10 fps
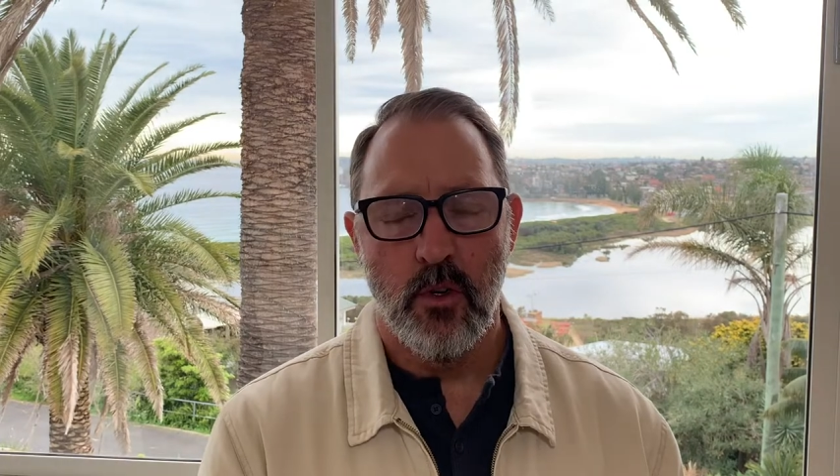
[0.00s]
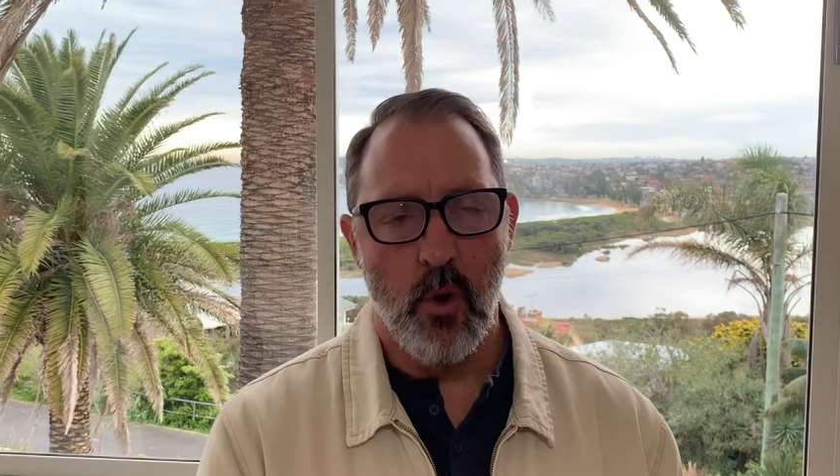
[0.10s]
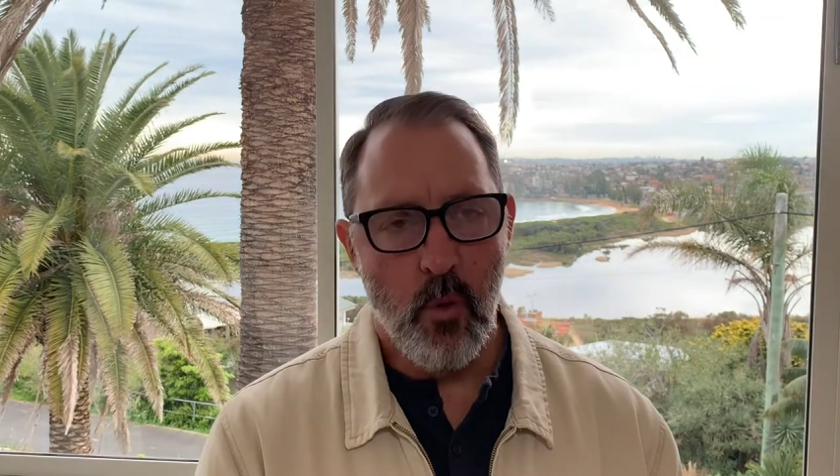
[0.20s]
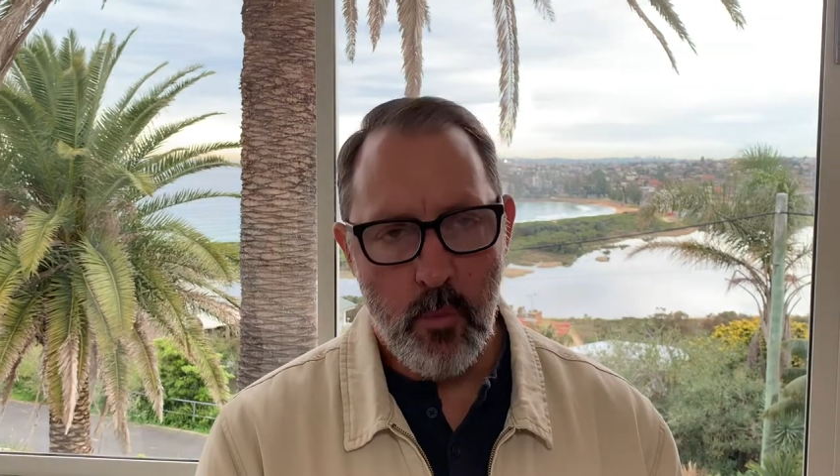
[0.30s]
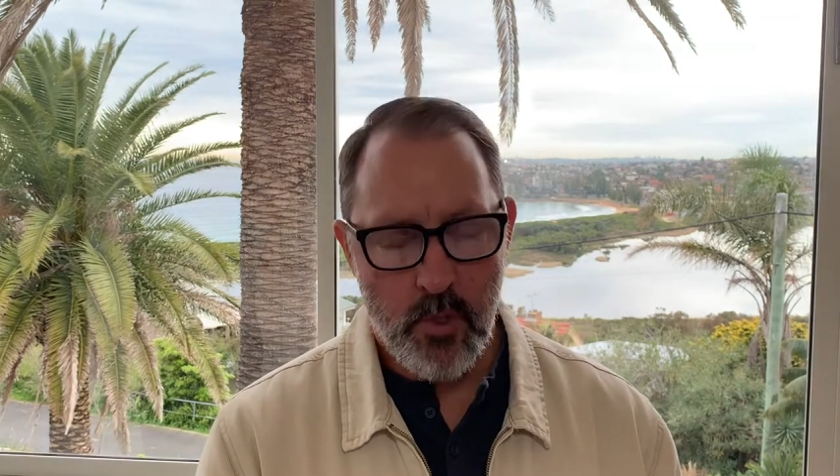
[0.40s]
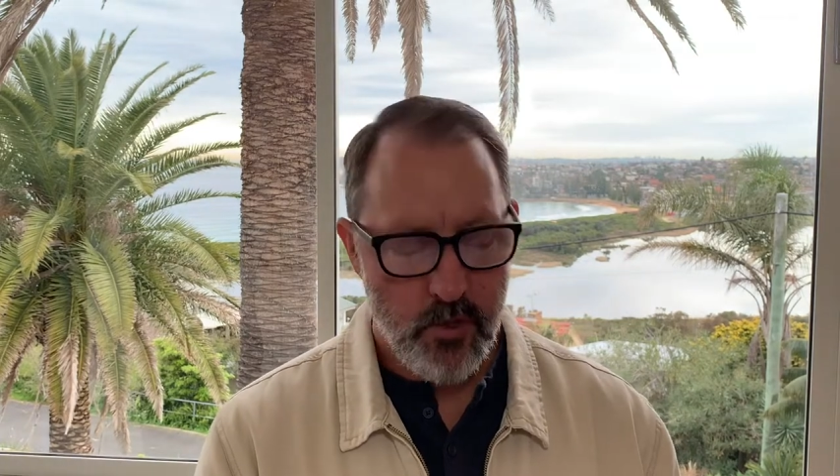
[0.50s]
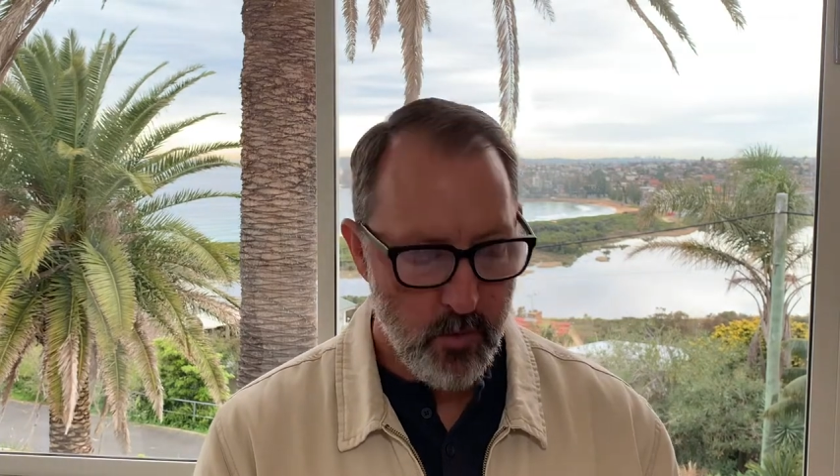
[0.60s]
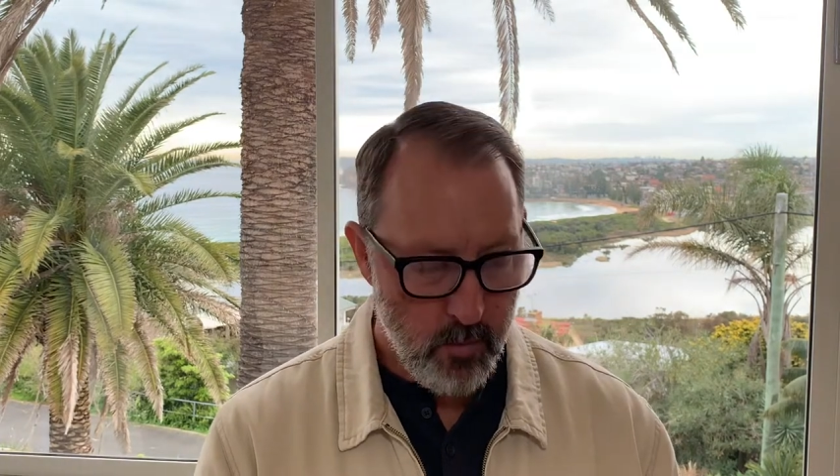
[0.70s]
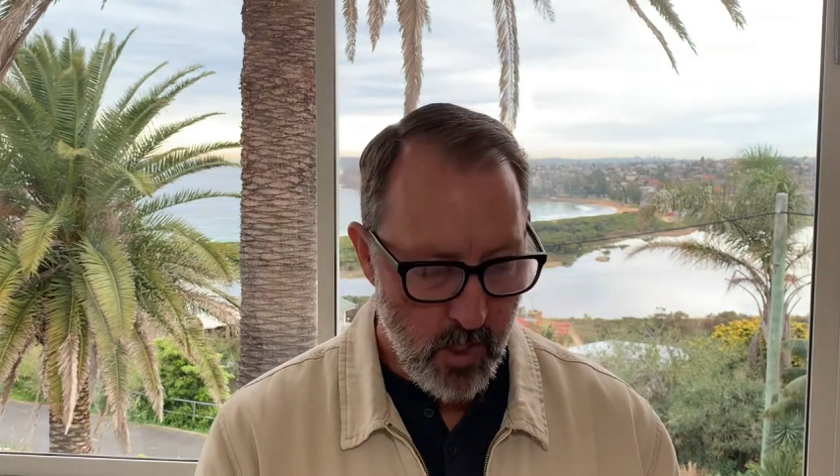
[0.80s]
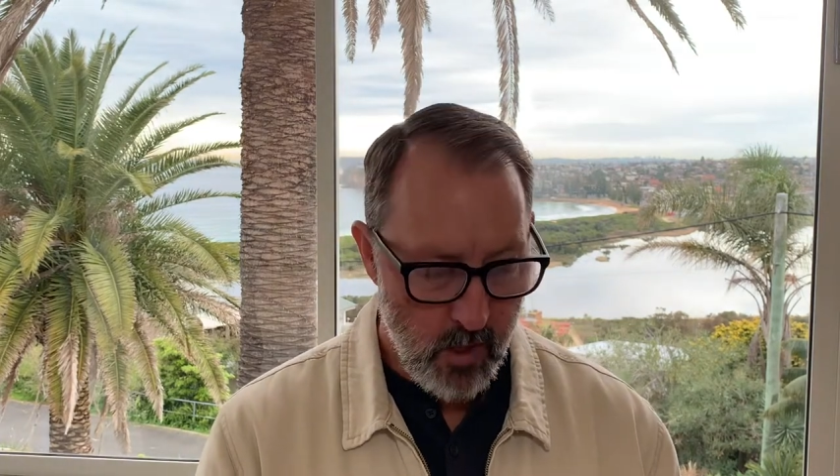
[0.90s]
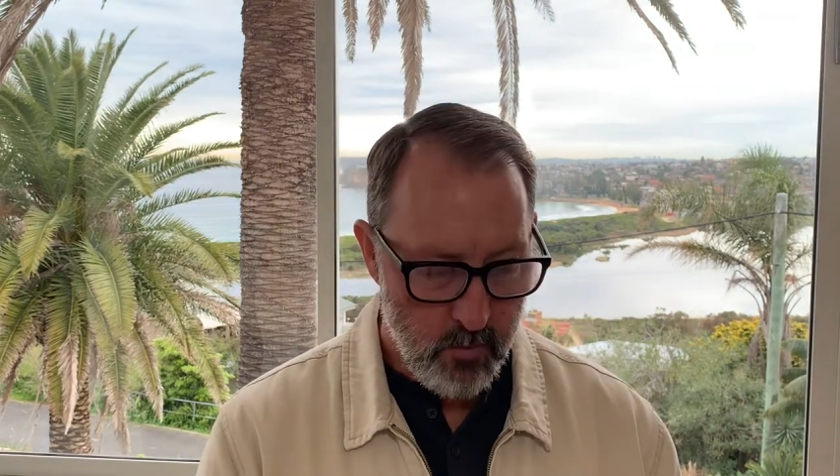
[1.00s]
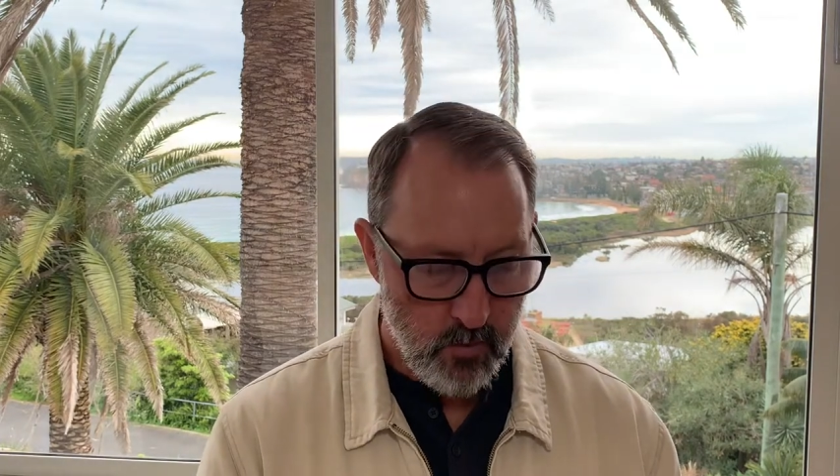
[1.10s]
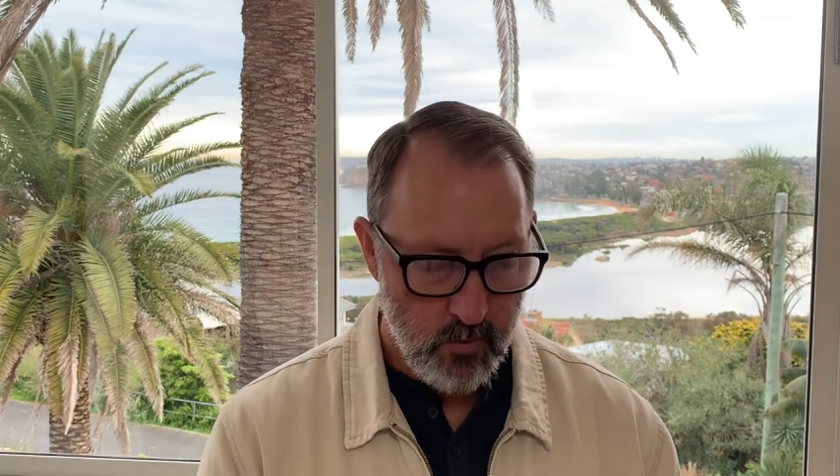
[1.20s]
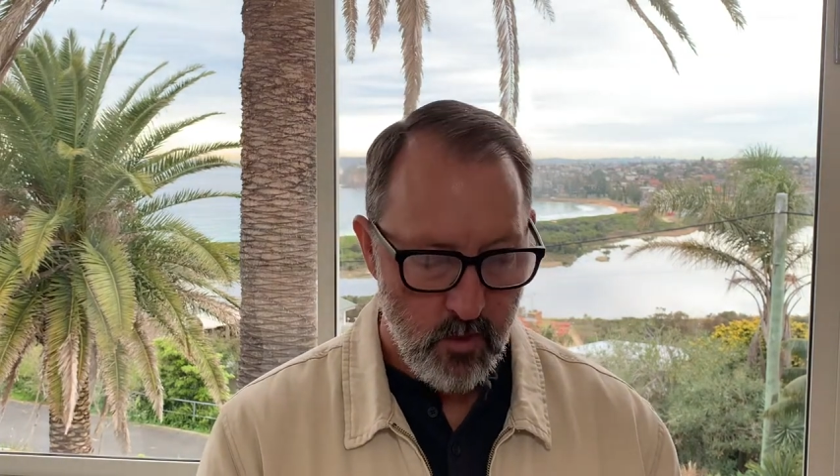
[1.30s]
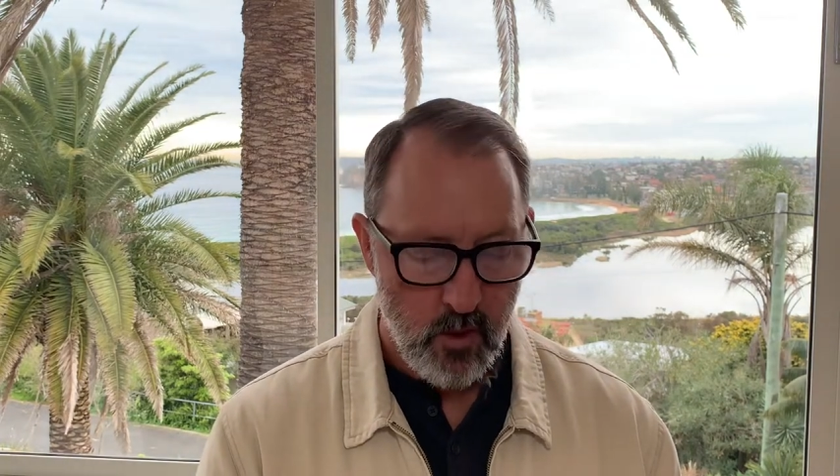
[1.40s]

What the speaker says: opened your Bible,